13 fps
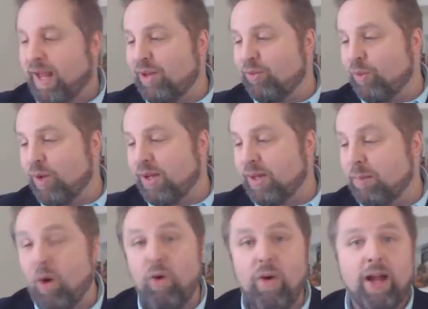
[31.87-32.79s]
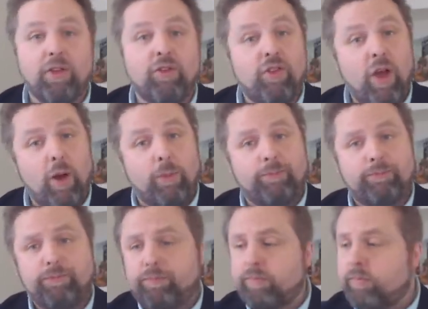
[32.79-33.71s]
as one of them. All right, so
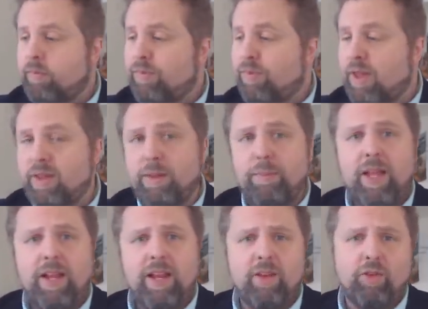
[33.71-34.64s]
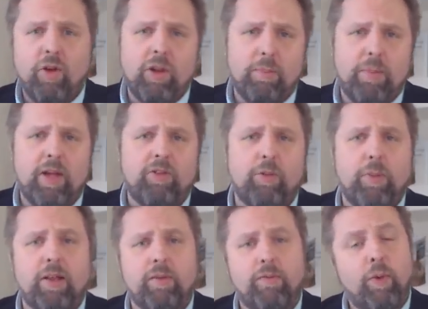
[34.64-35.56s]
the media is all abuzz
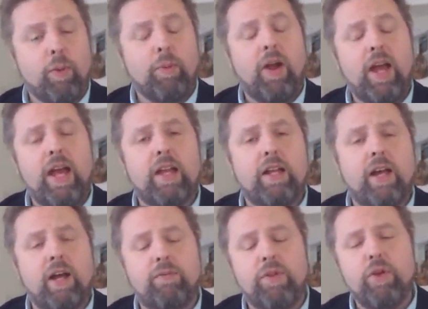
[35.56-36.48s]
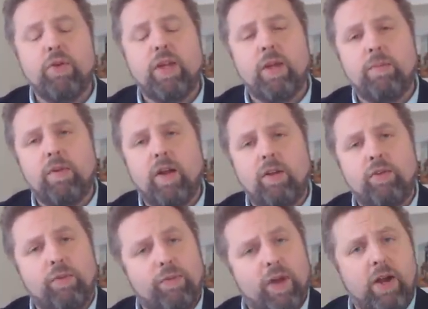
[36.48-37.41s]
about the former head of UKIP,
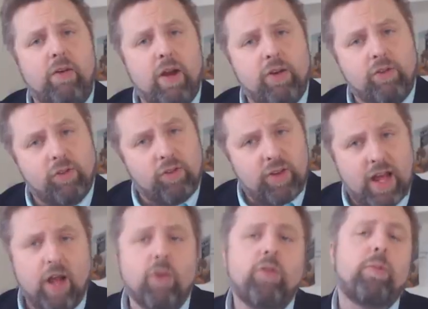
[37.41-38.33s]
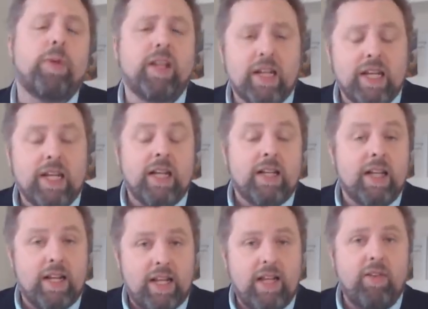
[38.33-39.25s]
Nigel Farage's announcement
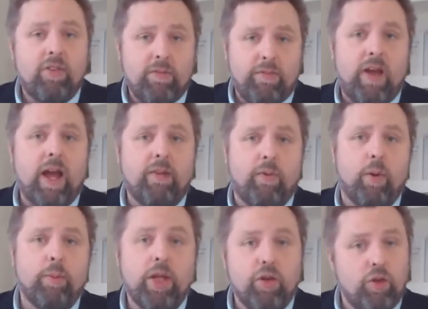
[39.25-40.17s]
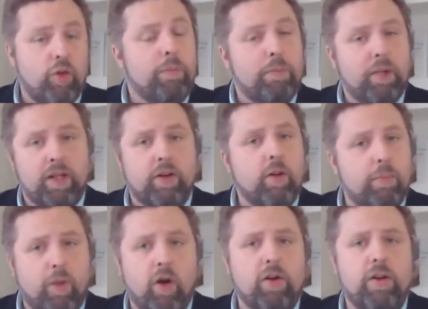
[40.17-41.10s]
that he is in fact forming a new
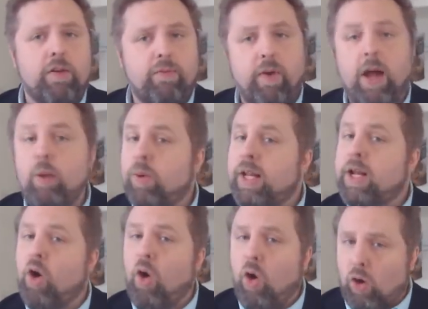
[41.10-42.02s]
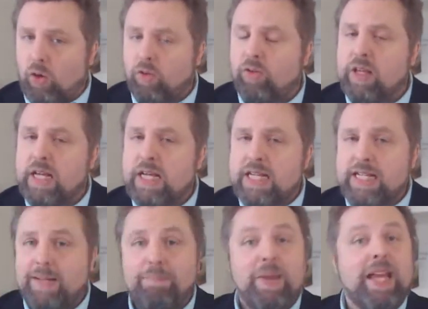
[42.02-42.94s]
political party to fight what he calls
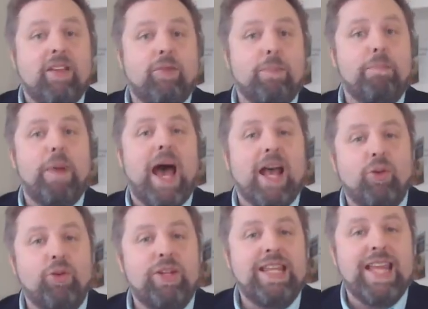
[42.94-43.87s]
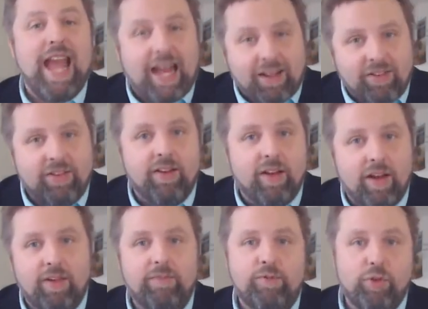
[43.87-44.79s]
the biggest battle yet
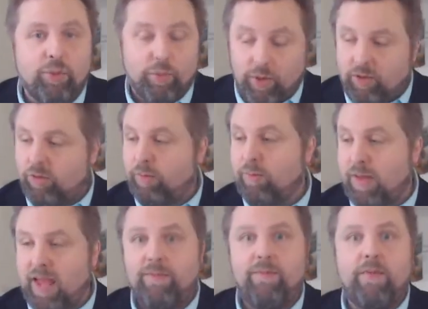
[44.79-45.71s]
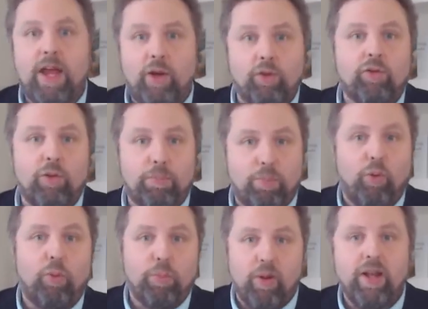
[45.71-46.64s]
if Theresa May fails to
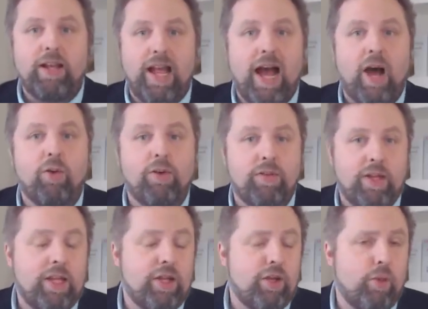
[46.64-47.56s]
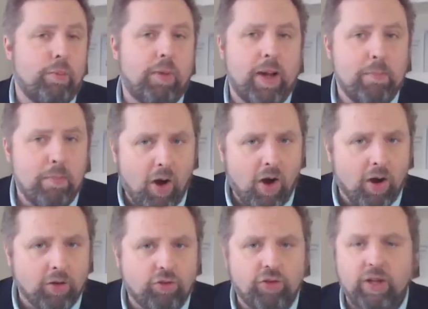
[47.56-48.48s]
pull Britain out of the EU by
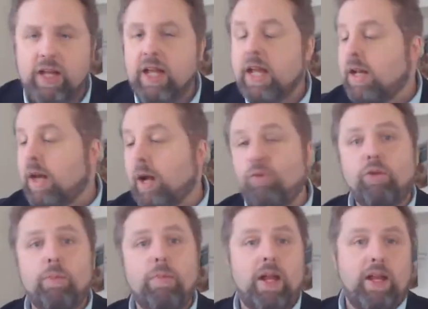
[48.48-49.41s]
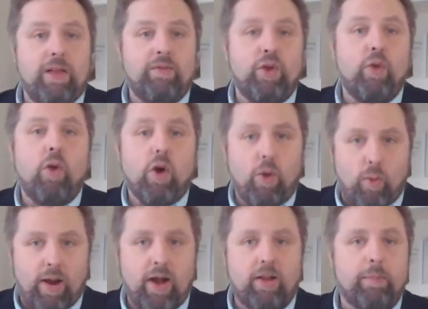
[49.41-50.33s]
March. Now, I'm sure many of you are
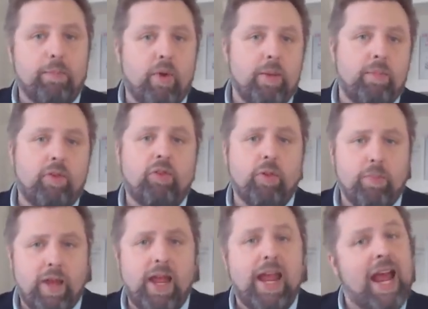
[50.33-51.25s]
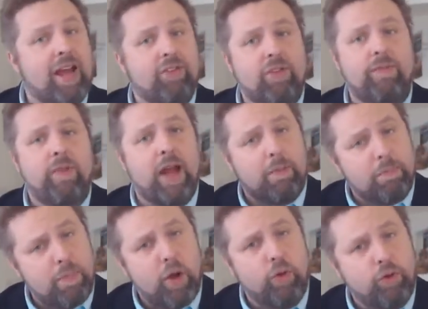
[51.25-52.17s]
aware that Prime Minister May has in
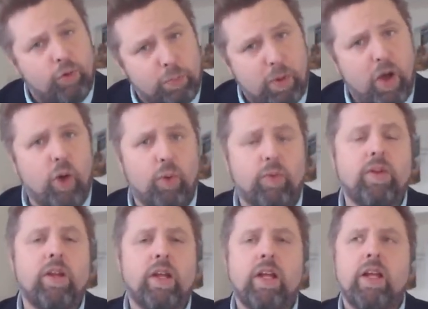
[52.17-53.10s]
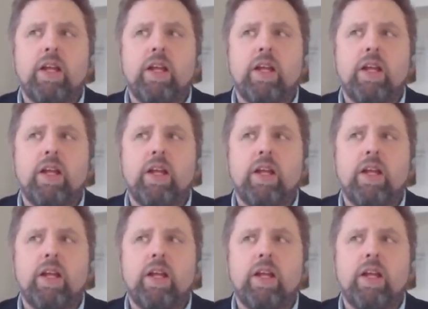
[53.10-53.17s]
fact postponed